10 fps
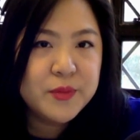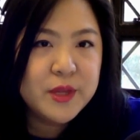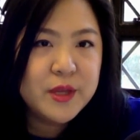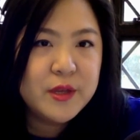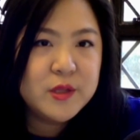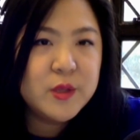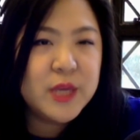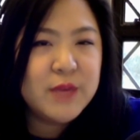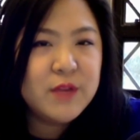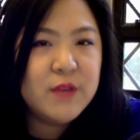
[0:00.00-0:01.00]
So
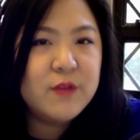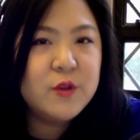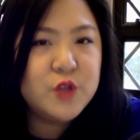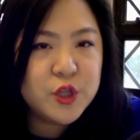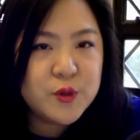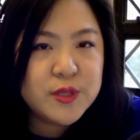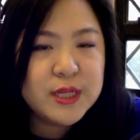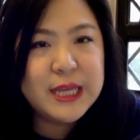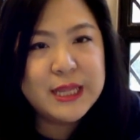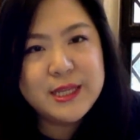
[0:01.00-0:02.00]
even if you do
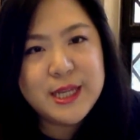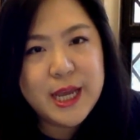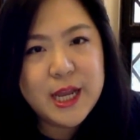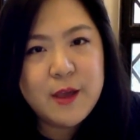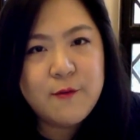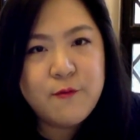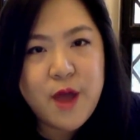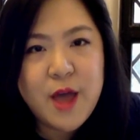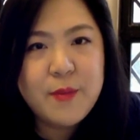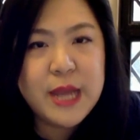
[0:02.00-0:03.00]
delete the data
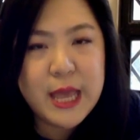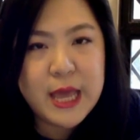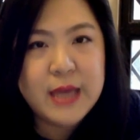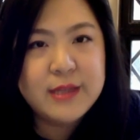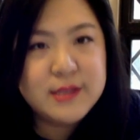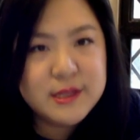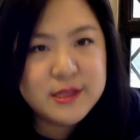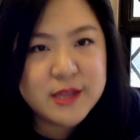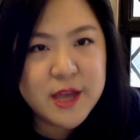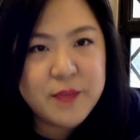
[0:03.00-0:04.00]
from an AI
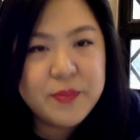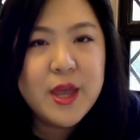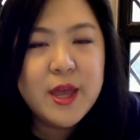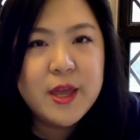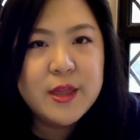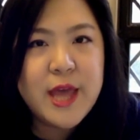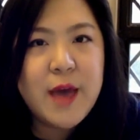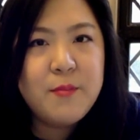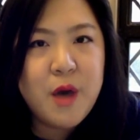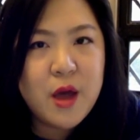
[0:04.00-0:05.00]
system,
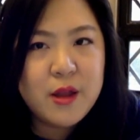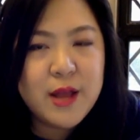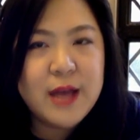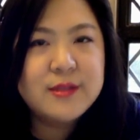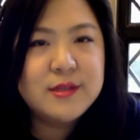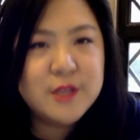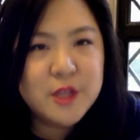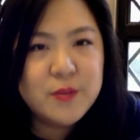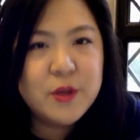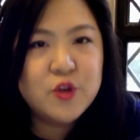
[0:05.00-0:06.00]
that model has
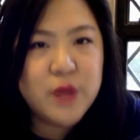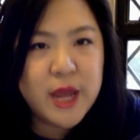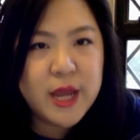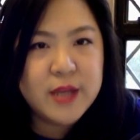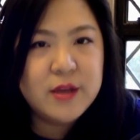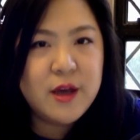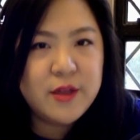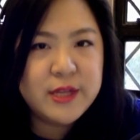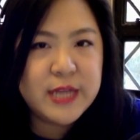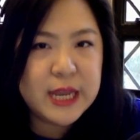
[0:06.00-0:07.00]
still been trained
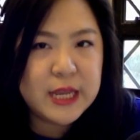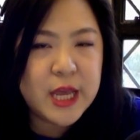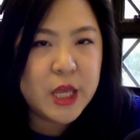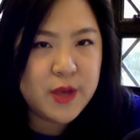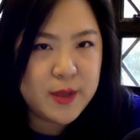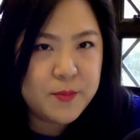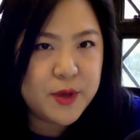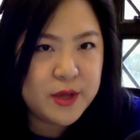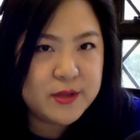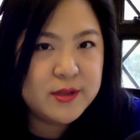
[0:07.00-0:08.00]
on the data that you
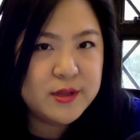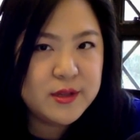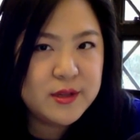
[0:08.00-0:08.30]
input.